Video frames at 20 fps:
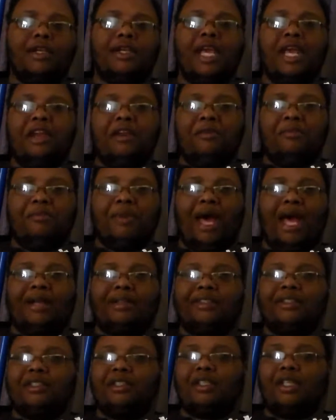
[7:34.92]
Getting
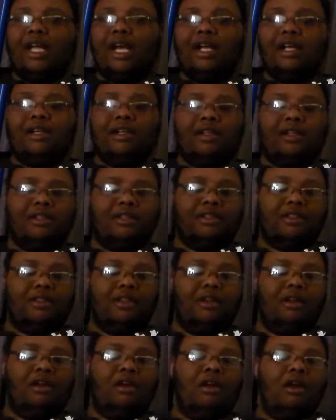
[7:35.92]
back to like
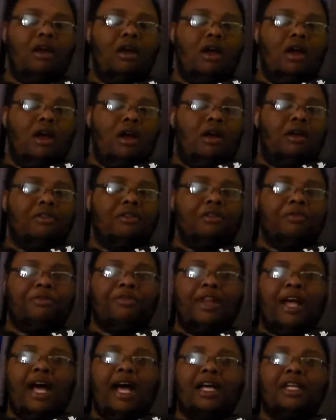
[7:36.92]
the
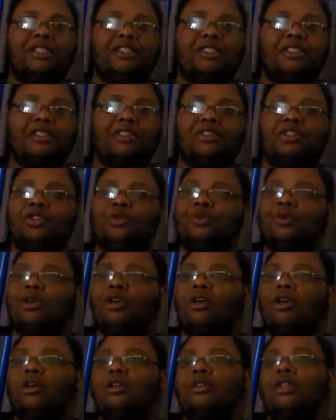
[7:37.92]
Flash
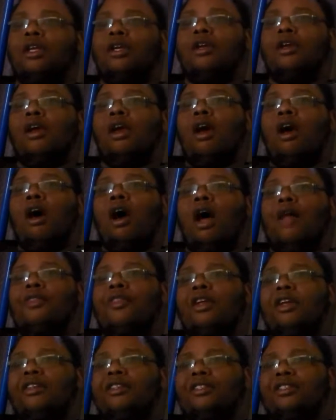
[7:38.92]
Supergirl thing, I
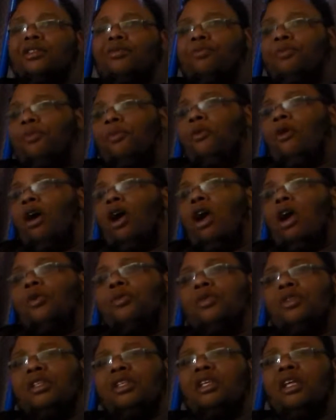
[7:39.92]
think it's
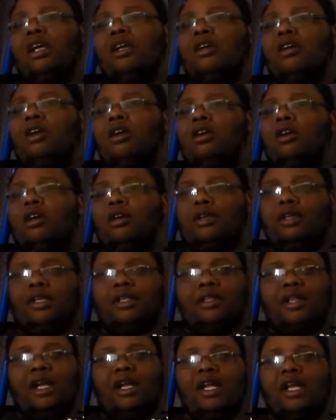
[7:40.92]
probably like a
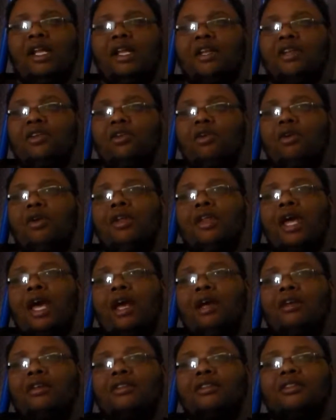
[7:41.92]
good thing that they're doing
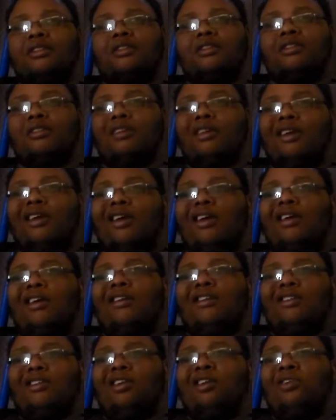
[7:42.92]
that, because,
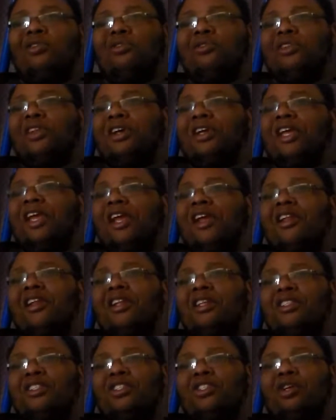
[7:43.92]
you know,
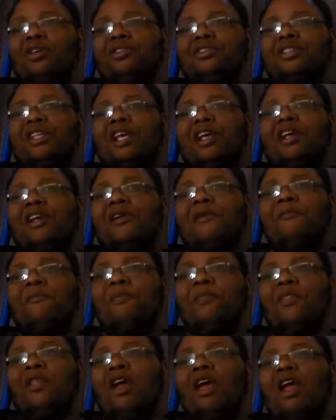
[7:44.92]
again, it shows that
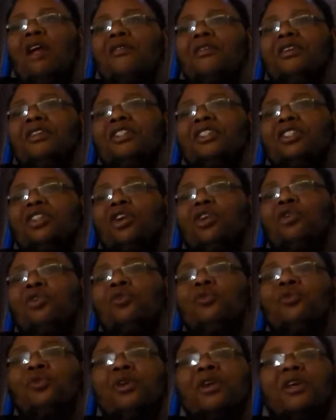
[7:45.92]
every
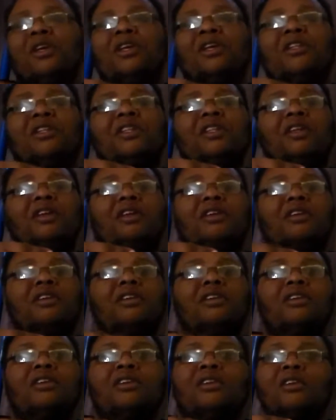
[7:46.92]
show
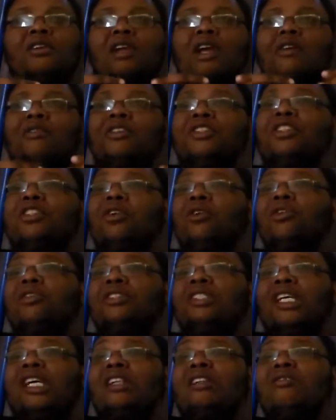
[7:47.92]

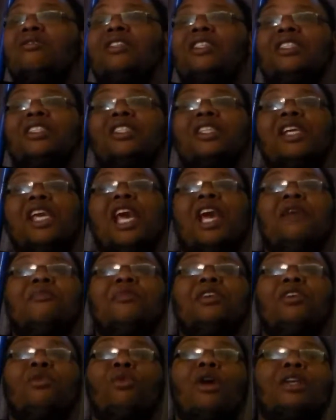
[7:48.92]
on television
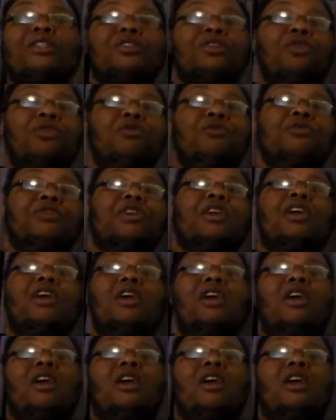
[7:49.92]
can be crossover.